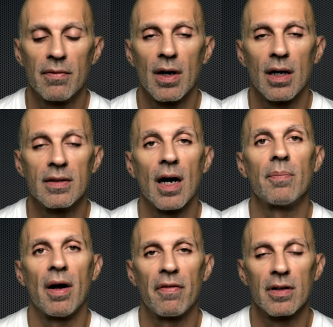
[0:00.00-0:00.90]
they are
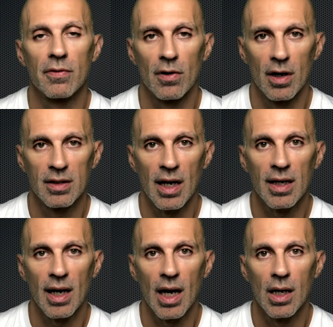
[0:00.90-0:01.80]
perfect for a
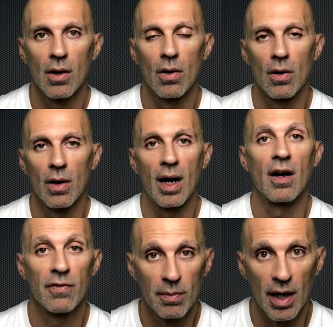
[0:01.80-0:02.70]
10K or
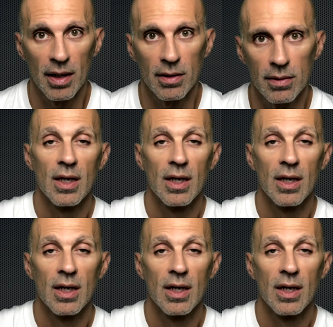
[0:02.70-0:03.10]
half marathon.